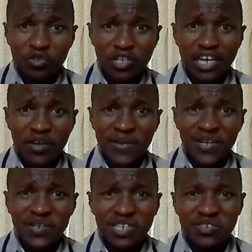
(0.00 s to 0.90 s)
Today we
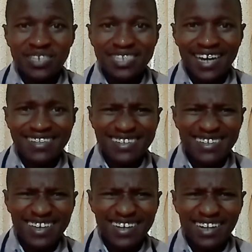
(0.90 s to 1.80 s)
are going to discuss
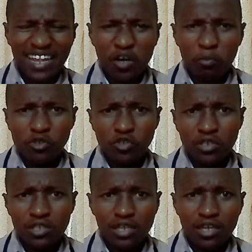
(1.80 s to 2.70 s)
yet another
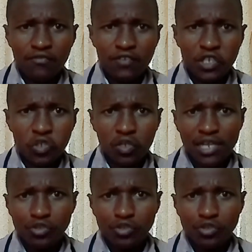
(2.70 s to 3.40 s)
opportunistic infection